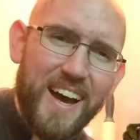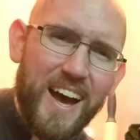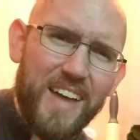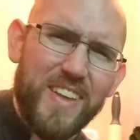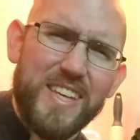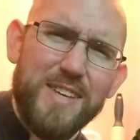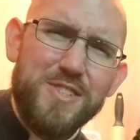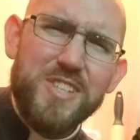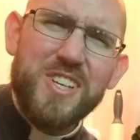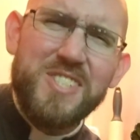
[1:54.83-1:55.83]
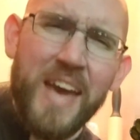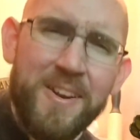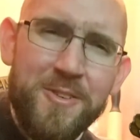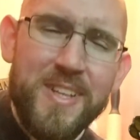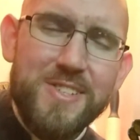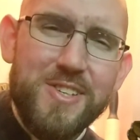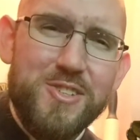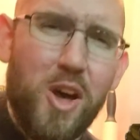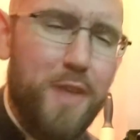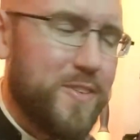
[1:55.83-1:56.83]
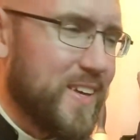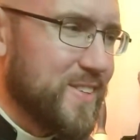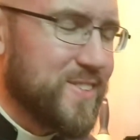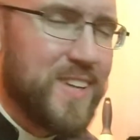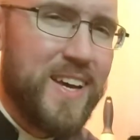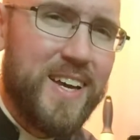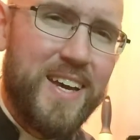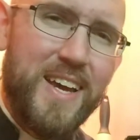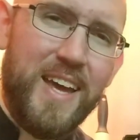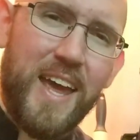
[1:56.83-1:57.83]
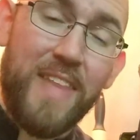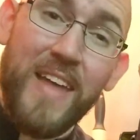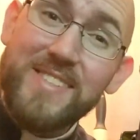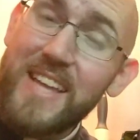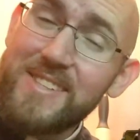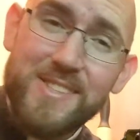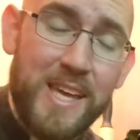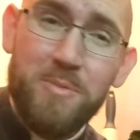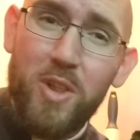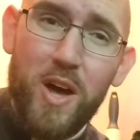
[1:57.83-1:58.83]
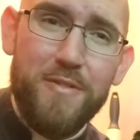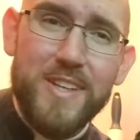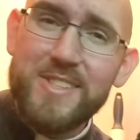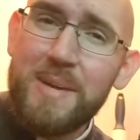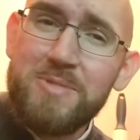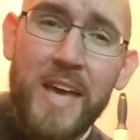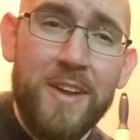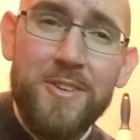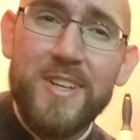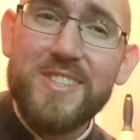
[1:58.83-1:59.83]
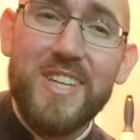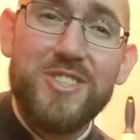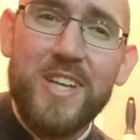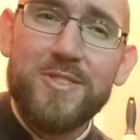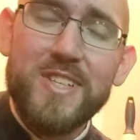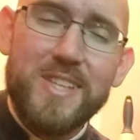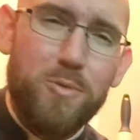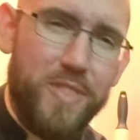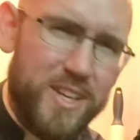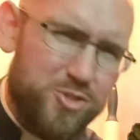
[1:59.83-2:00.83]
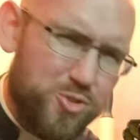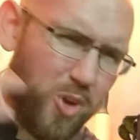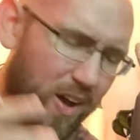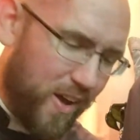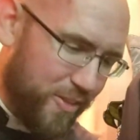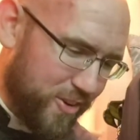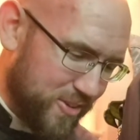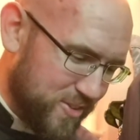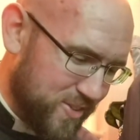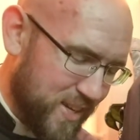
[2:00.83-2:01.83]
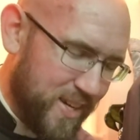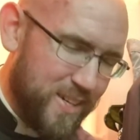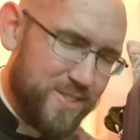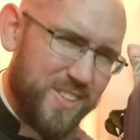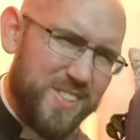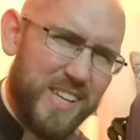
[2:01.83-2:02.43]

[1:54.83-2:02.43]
uh, that gives us a tenderness, a softness and that's that same love, that same tenderness, that gentleness that will then draw others to the